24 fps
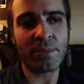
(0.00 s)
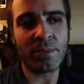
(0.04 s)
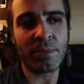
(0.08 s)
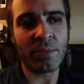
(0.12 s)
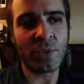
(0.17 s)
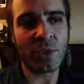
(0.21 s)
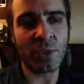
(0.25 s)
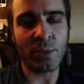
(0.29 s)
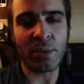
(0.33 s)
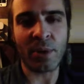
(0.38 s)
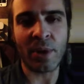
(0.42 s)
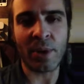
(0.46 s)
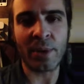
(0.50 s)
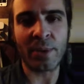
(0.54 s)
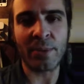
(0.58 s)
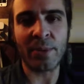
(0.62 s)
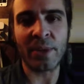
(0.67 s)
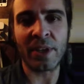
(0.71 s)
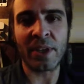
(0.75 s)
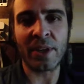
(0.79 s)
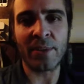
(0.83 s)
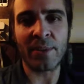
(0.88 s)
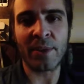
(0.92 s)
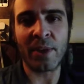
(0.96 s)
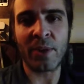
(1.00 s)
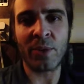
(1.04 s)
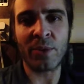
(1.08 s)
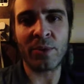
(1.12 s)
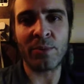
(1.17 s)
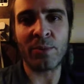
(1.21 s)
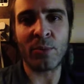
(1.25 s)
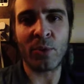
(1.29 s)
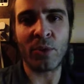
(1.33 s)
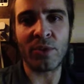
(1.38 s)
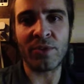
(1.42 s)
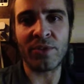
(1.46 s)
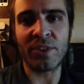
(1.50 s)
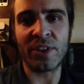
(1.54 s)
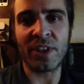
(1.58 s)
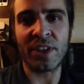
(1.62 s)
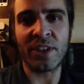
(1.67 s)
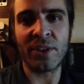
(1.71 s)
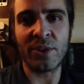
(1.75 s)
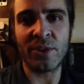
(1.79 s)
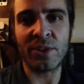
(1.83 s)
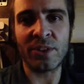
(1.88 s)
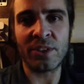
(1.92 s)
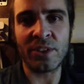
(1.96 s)
She'll probably come out with more
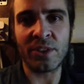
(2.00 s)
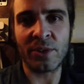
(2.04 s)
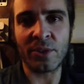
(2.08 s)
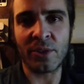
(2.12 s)
videos,